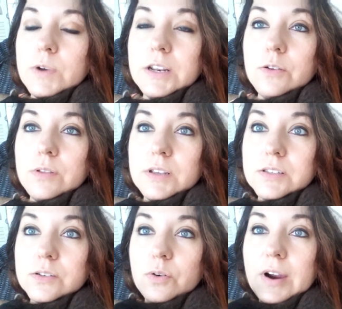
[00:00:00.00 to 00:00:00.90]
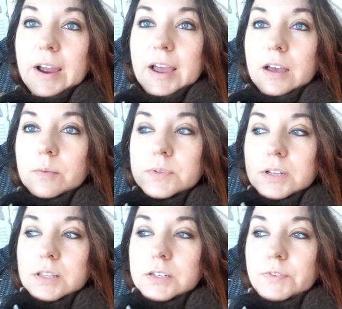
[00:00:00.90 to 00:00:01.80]
we knew these
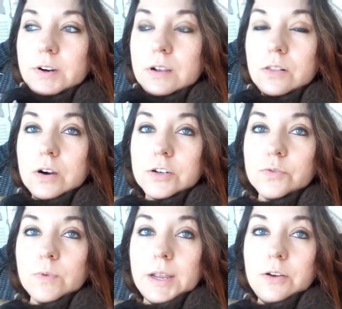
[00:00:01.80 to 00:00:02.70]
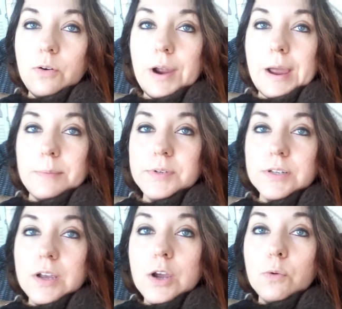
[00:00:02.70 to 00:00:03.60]
crabs, like these very large red
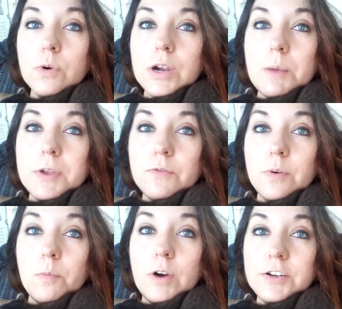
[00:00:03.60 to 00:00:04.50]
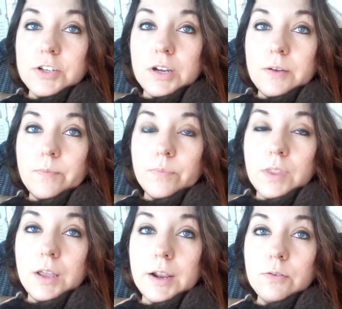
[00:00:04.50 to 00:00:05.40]
crabs, were coming from Russia.
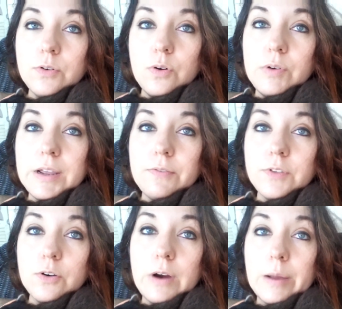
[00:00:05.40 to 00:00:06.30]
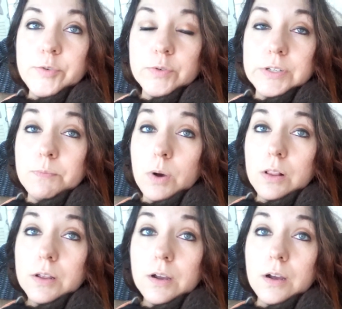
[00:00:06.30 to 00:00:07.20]
And I don't know if the crabs were
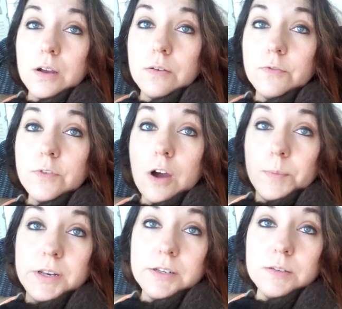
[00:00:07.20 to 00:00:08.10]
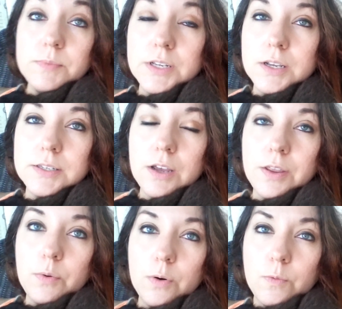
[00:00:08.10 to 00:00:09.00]
symbolic of communism, seeing as
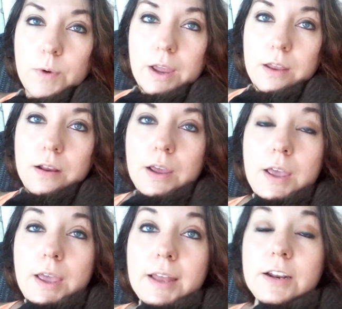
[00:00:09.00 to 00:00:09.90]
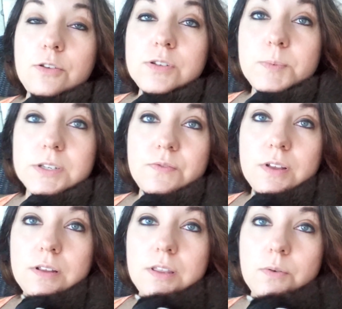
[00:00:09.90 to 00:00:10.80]
how they were red. And I knew
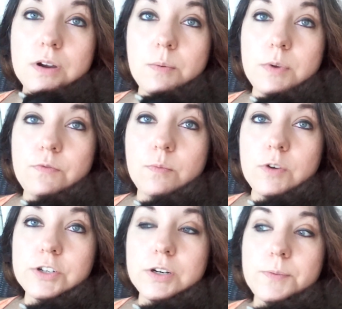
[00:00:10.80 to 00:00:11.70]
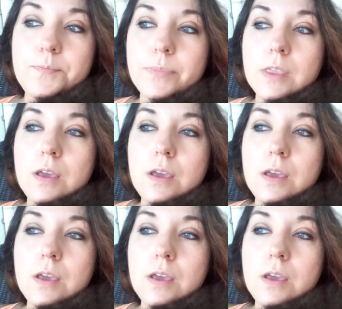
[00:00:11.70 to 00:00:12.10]
specifically they were coming from Russia